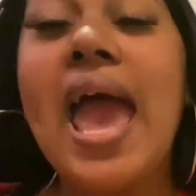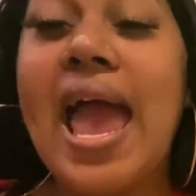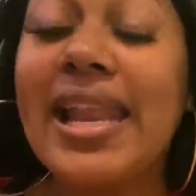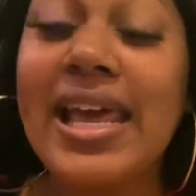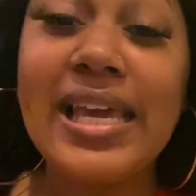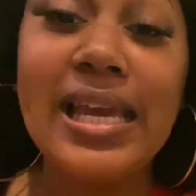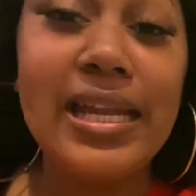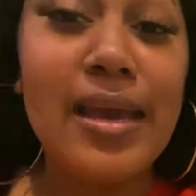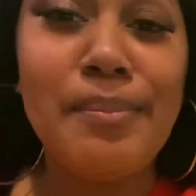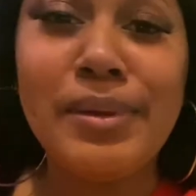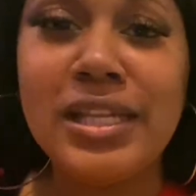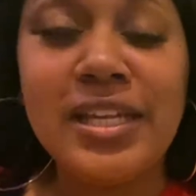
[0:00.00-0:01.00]
and I
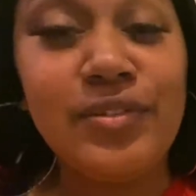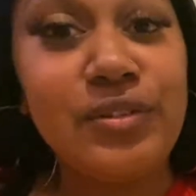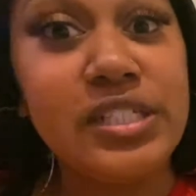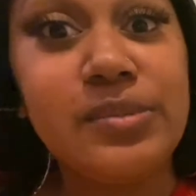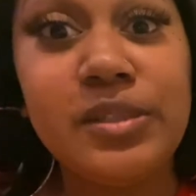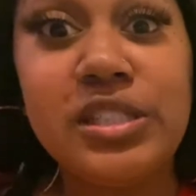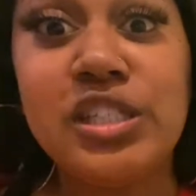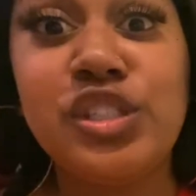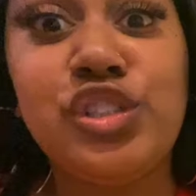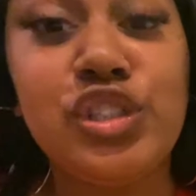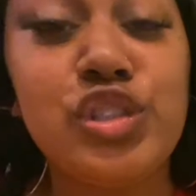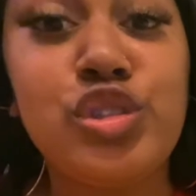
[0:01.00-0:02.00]
cannot believe Christmas is
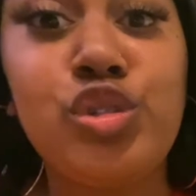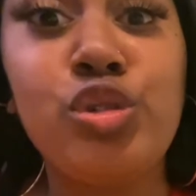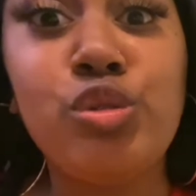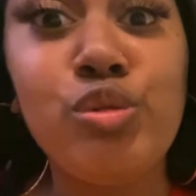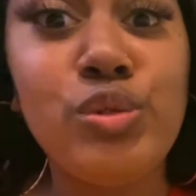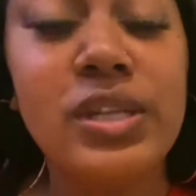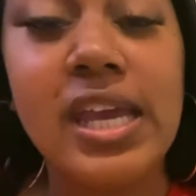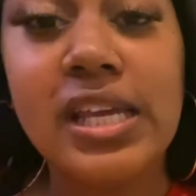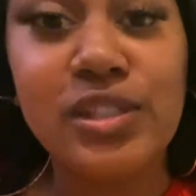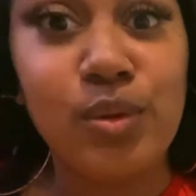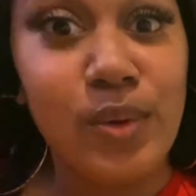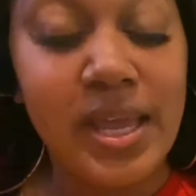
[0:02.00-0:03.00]
just two
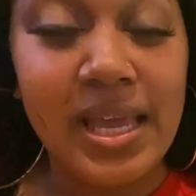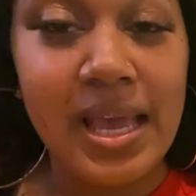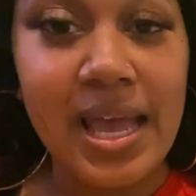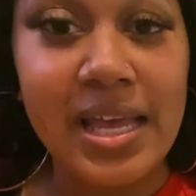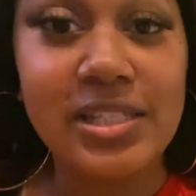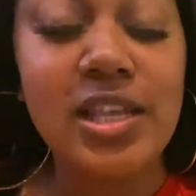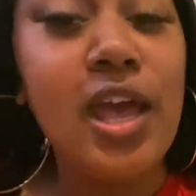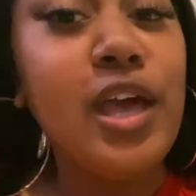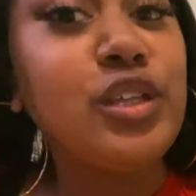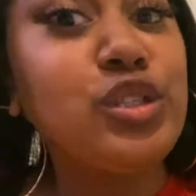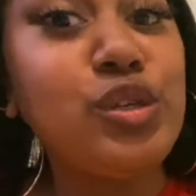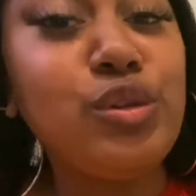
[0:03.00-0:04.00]
days away, guys.
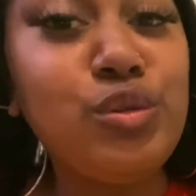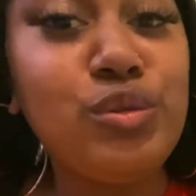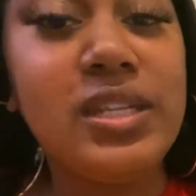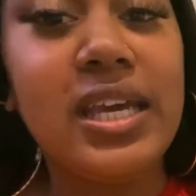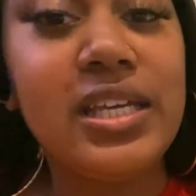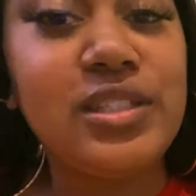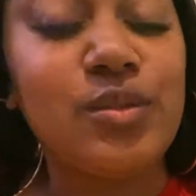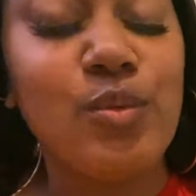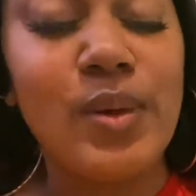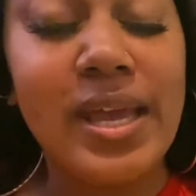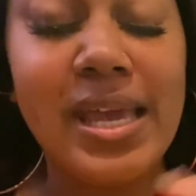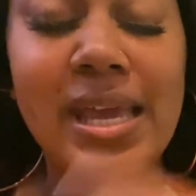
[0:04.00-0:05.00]
Two days
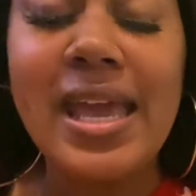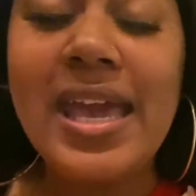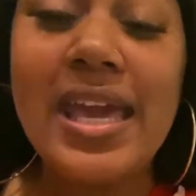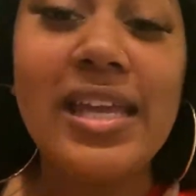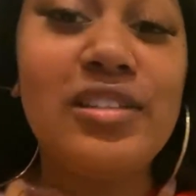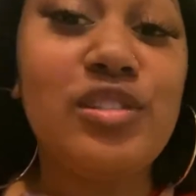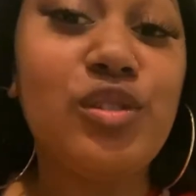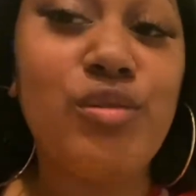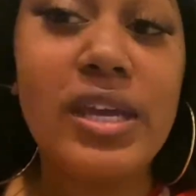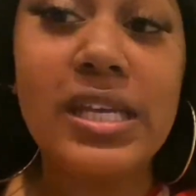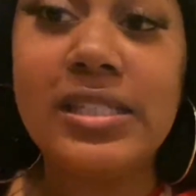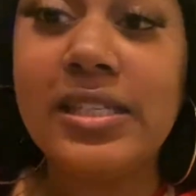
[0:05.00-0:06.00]
away. It's
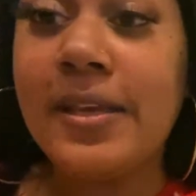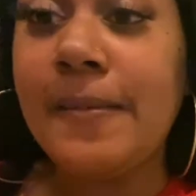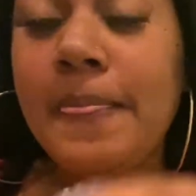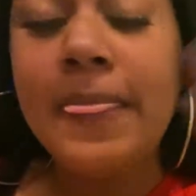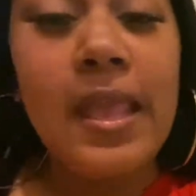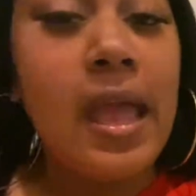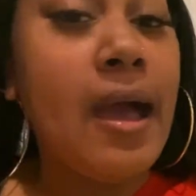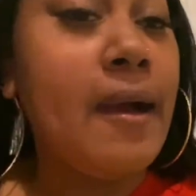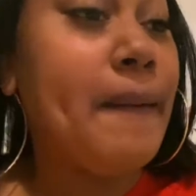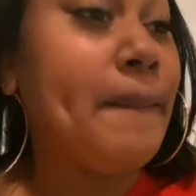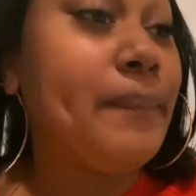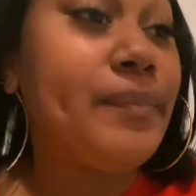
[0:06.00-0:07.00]
crazy.
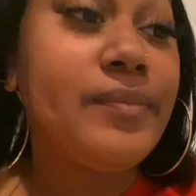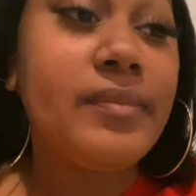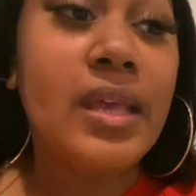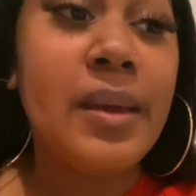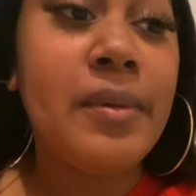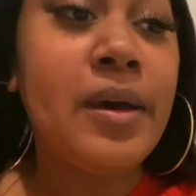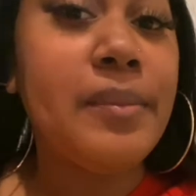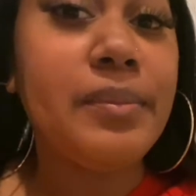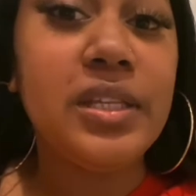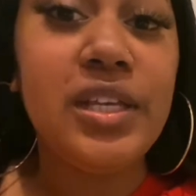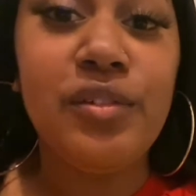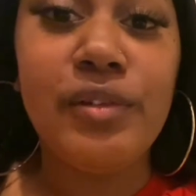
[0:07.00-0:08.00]
um I'm
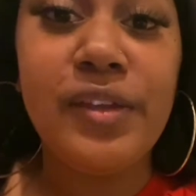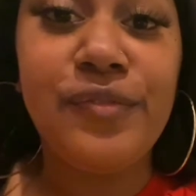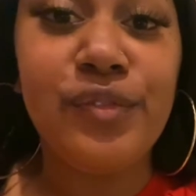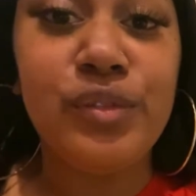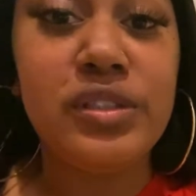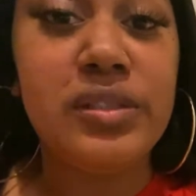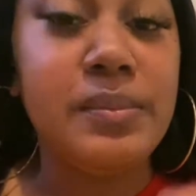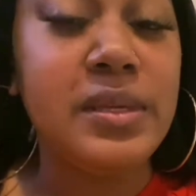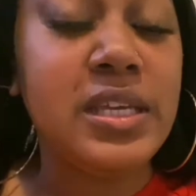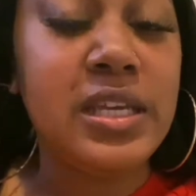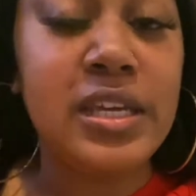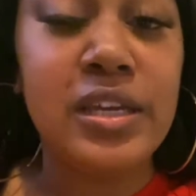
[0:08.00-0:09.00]
humbly grateful to
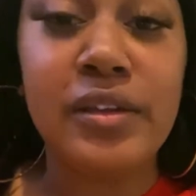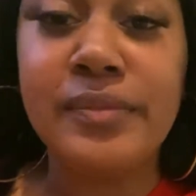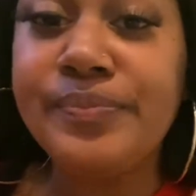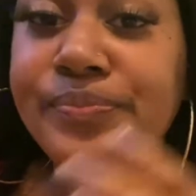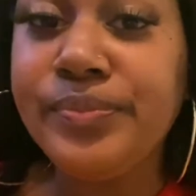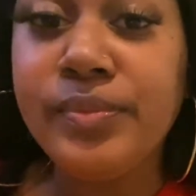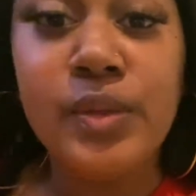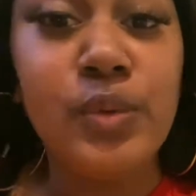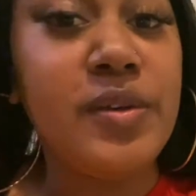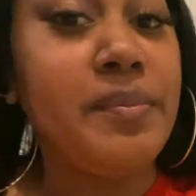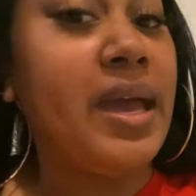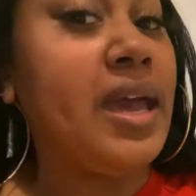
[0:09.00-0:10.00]
be here
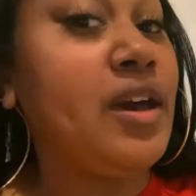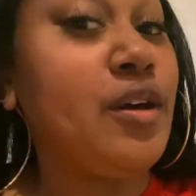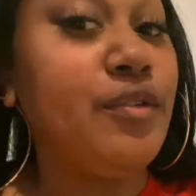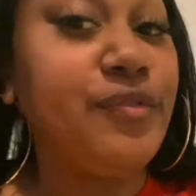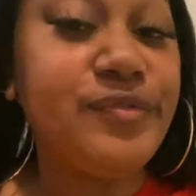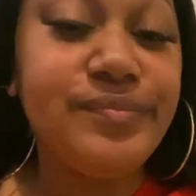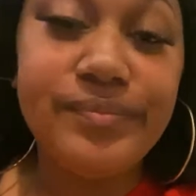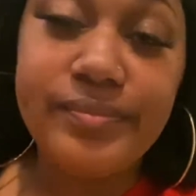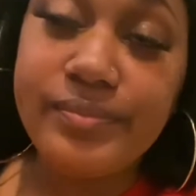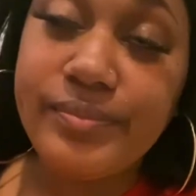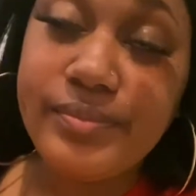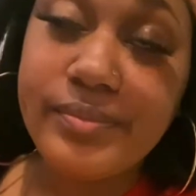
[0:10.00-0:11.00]
with my health.
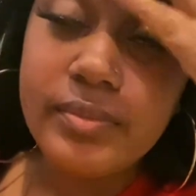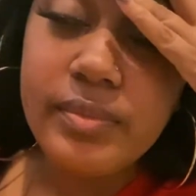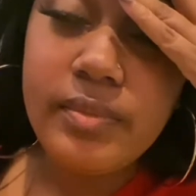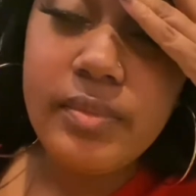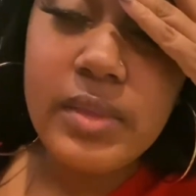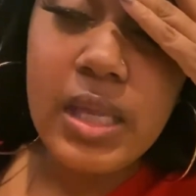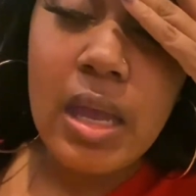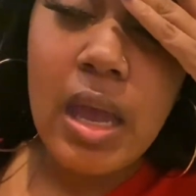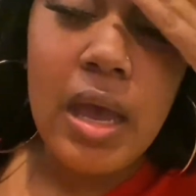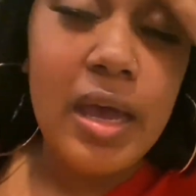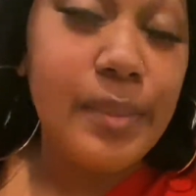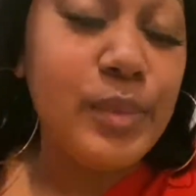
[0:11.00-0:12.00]

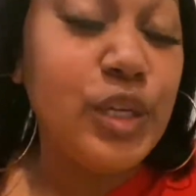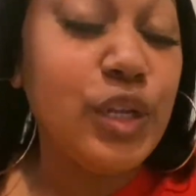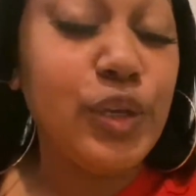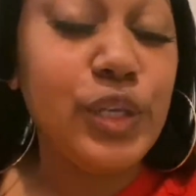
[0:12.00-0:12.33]
Um, you know,